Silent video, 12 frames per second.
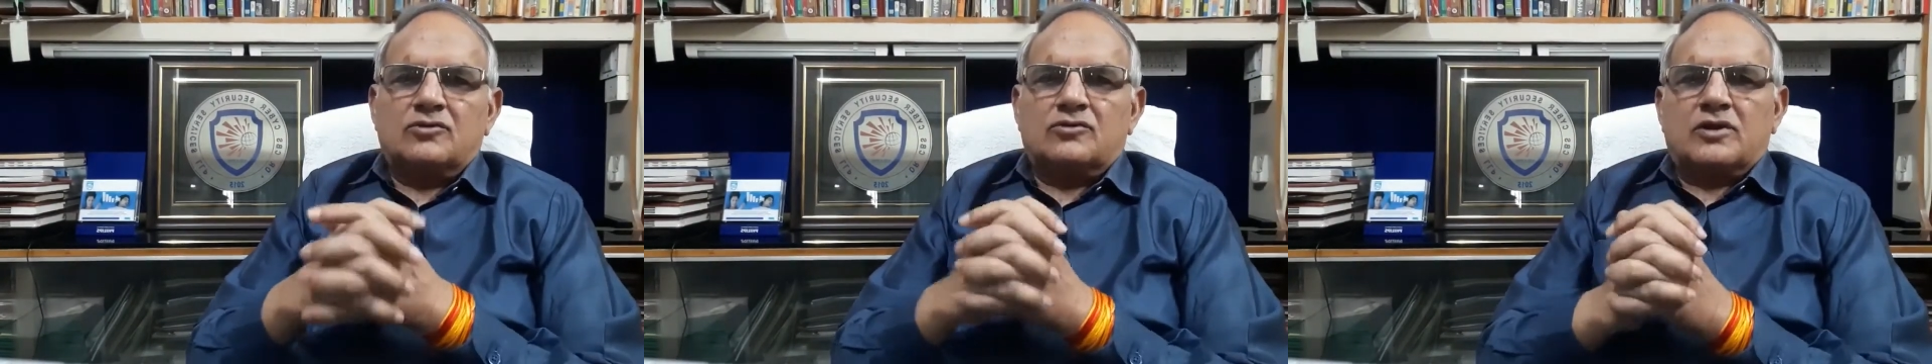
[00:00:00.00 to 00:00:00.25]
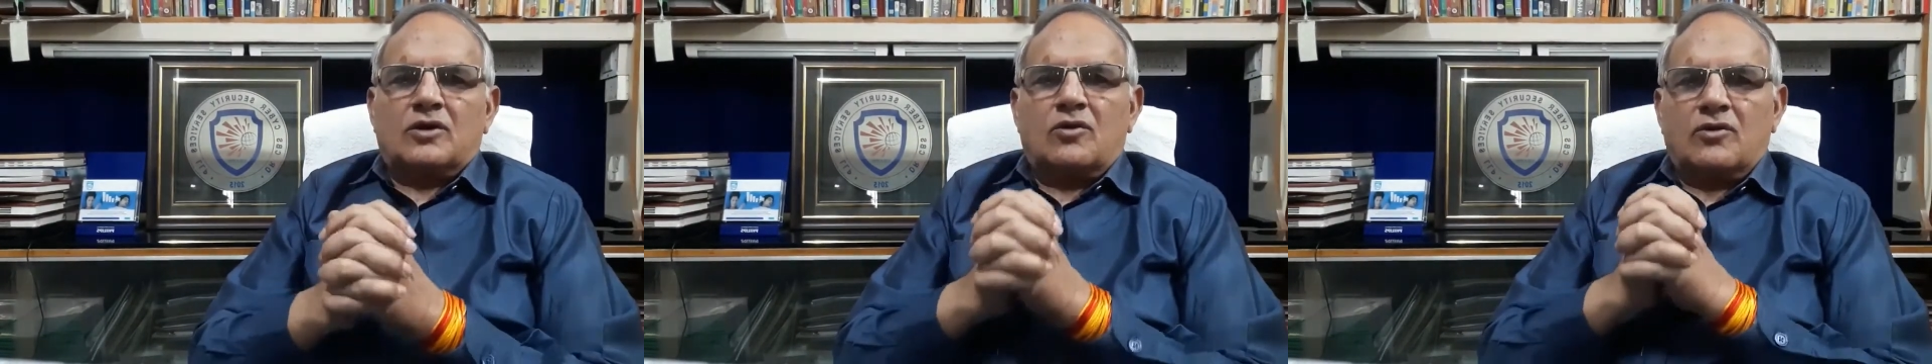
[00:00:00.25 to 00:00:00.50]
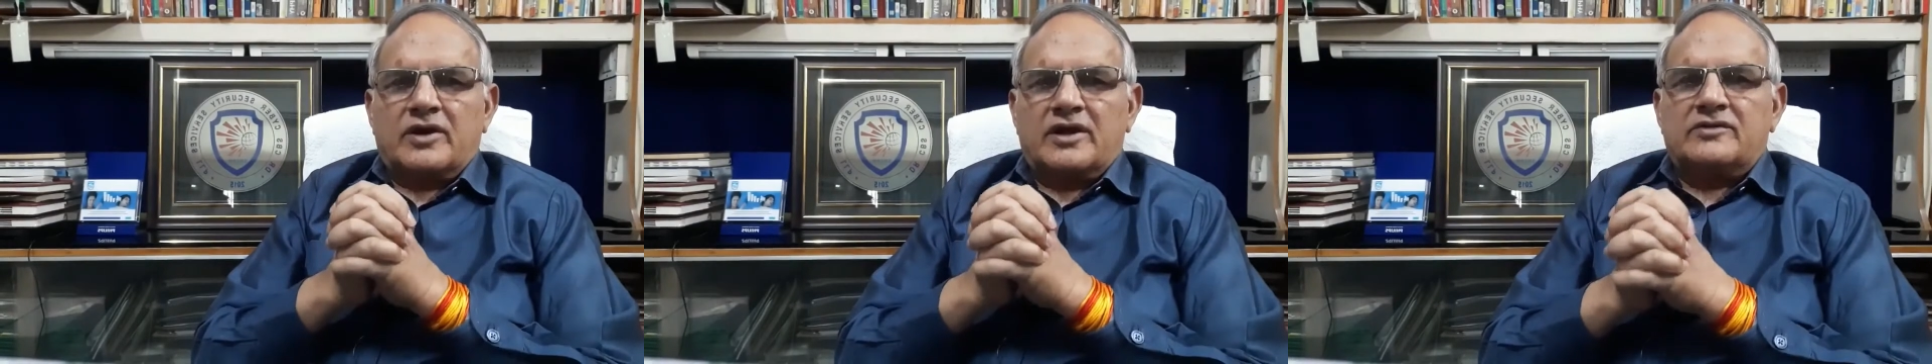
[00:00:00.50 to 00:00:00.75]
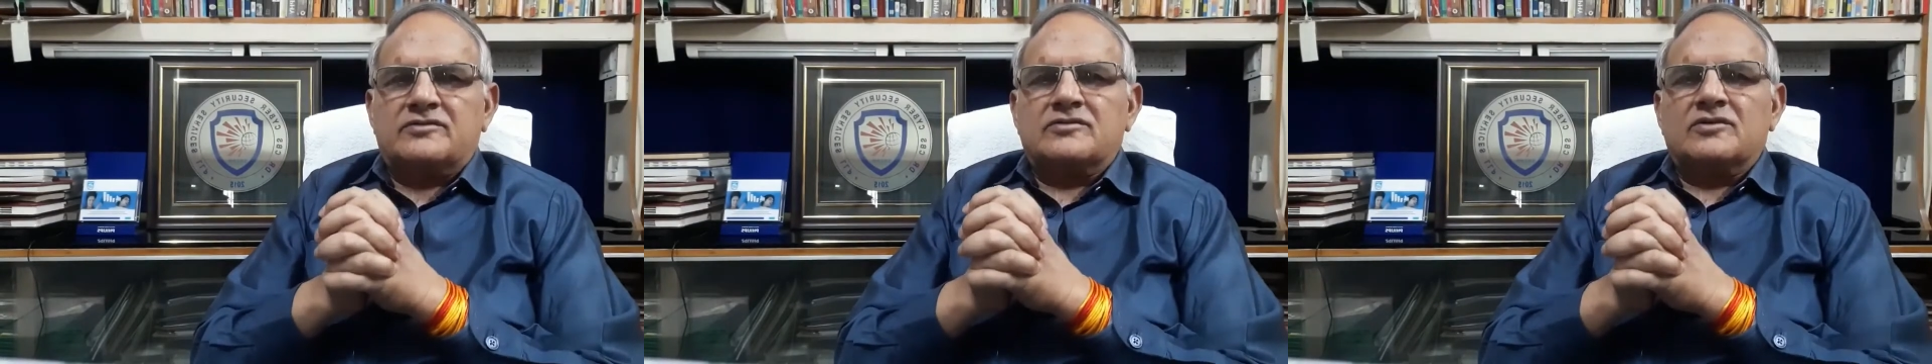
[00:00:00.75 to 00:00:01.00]
to the
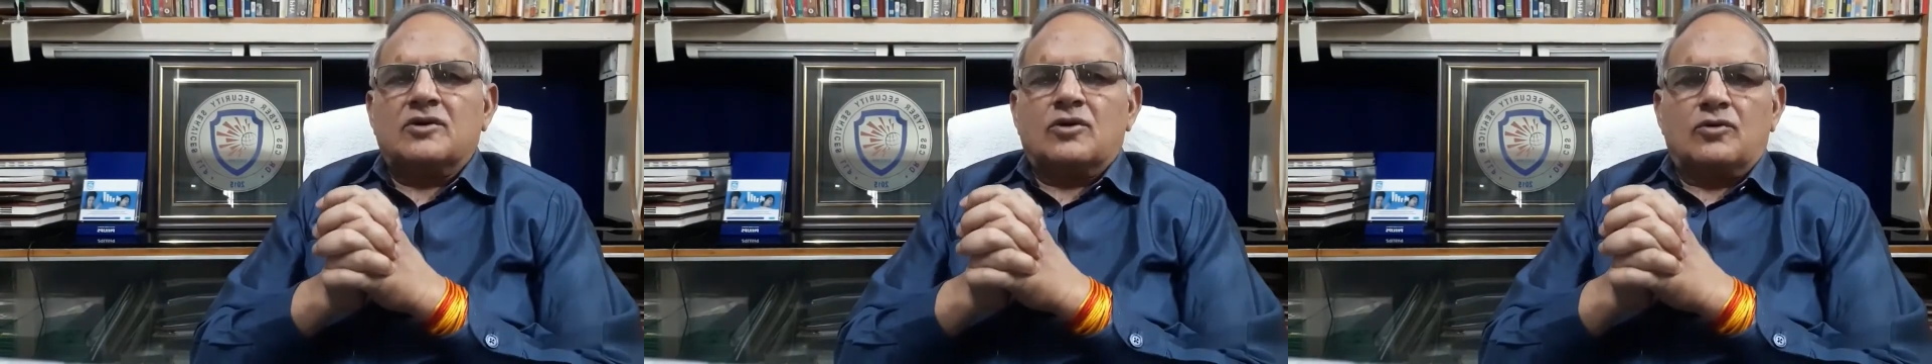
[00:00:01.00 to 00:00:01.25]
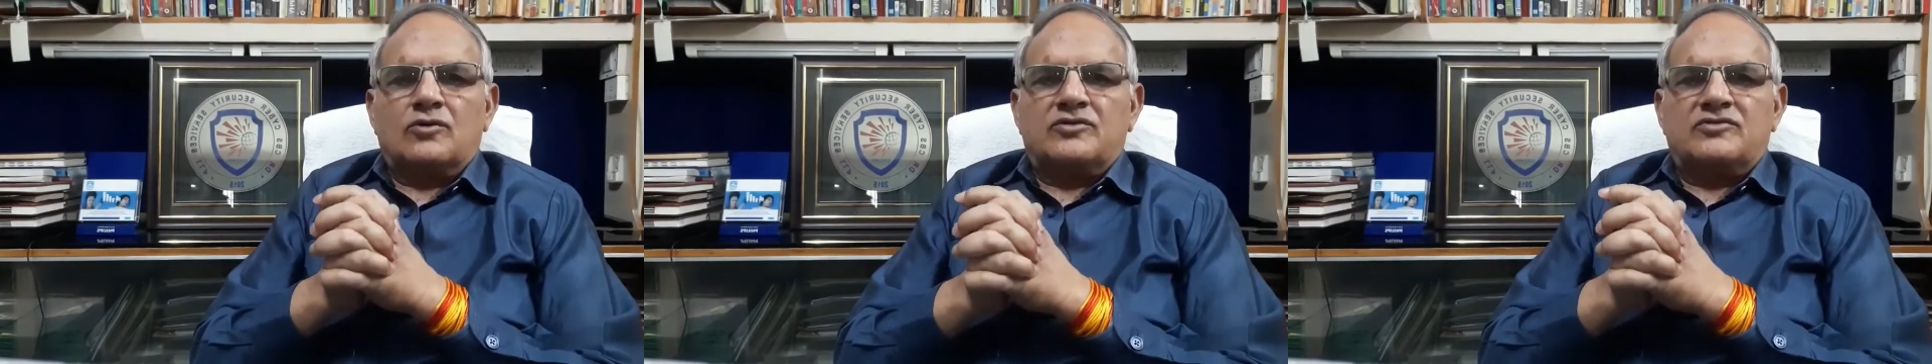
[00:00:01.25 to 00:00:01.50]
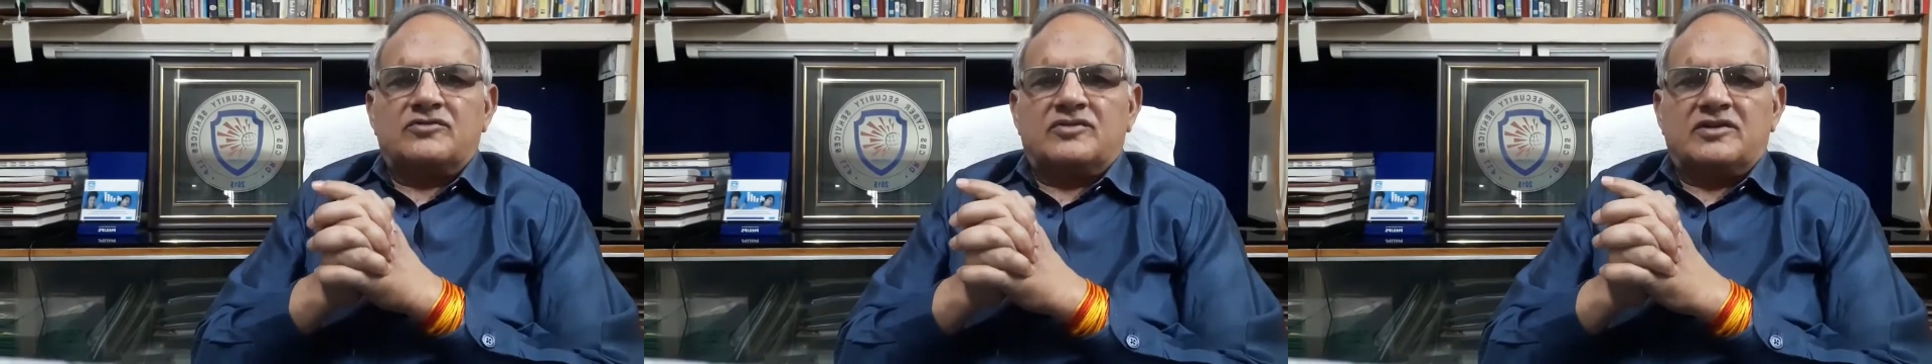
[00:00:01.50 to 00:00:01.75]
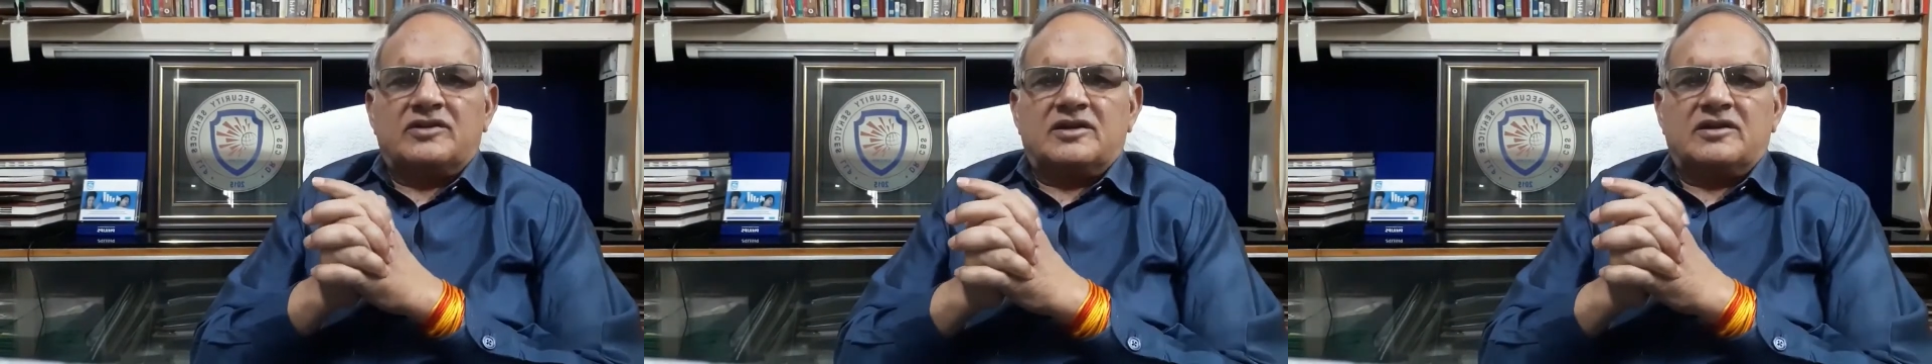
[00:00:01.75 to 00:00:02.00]
goddess who is
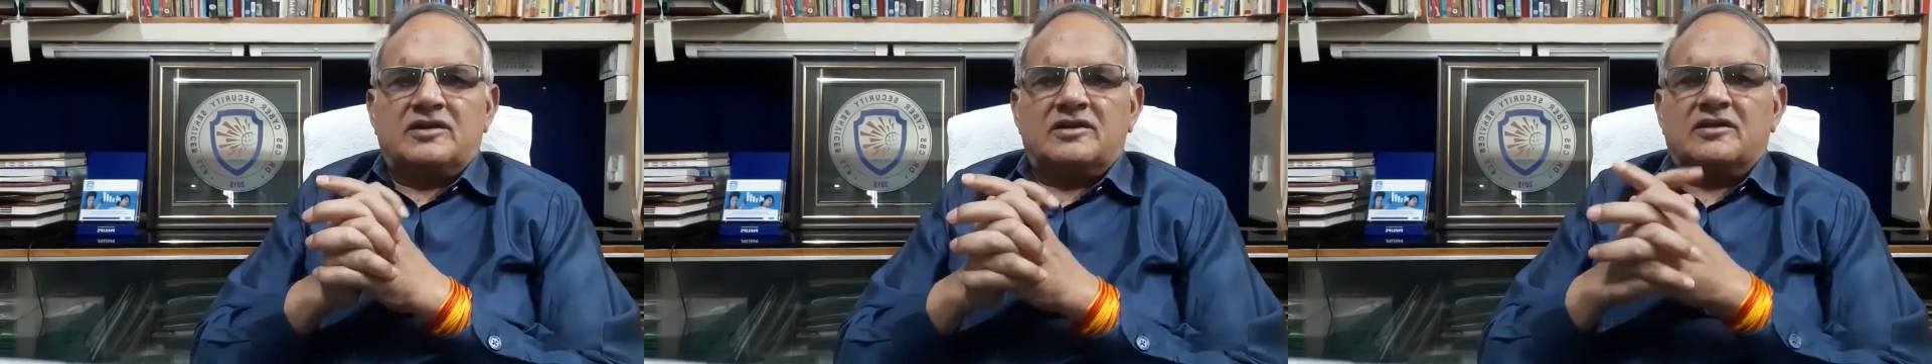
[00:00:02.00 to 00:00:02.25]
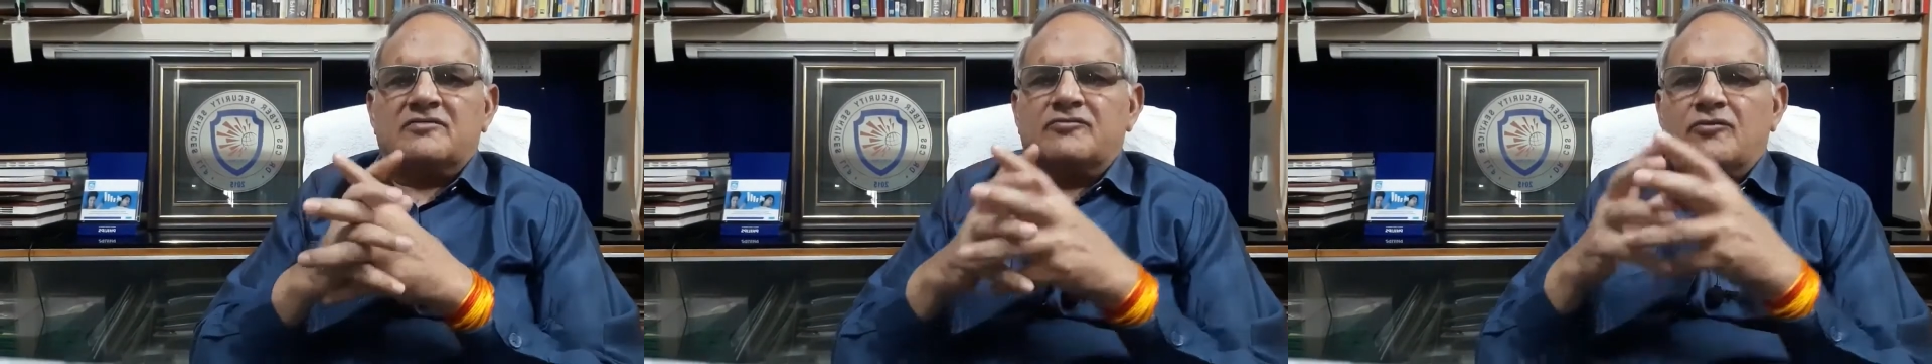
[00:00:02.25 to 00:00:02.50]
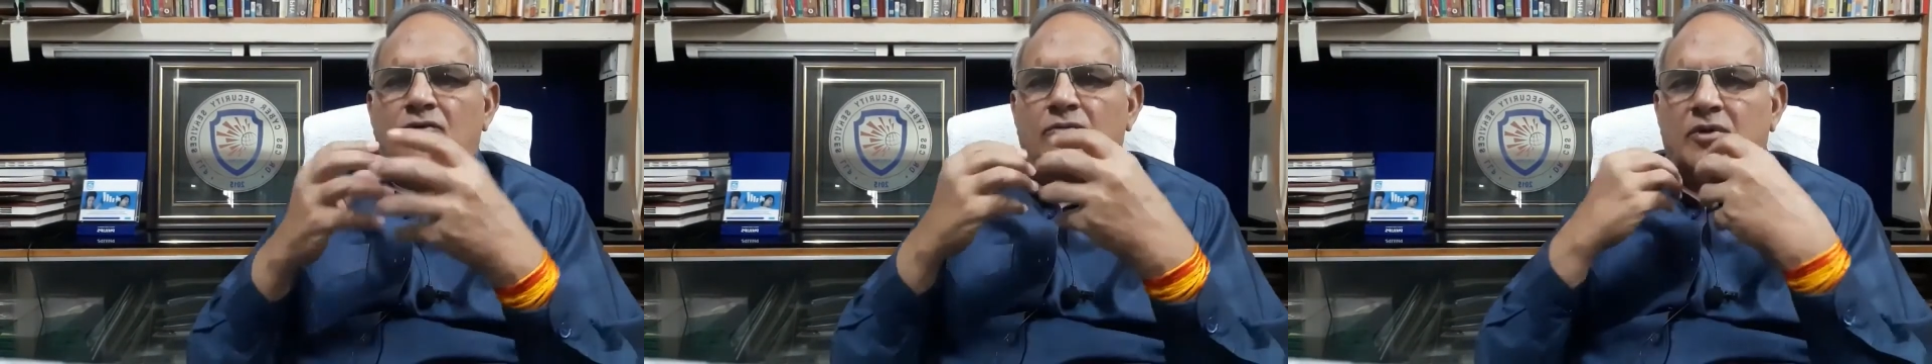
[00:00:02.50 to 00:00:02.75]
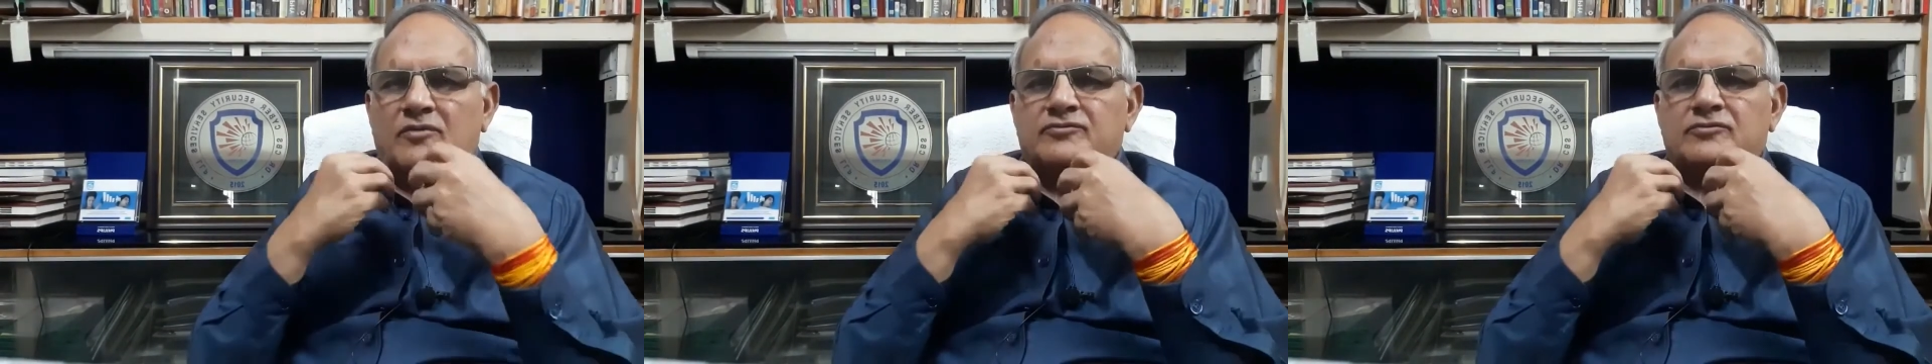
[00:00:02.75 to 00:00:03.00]
seated in the form of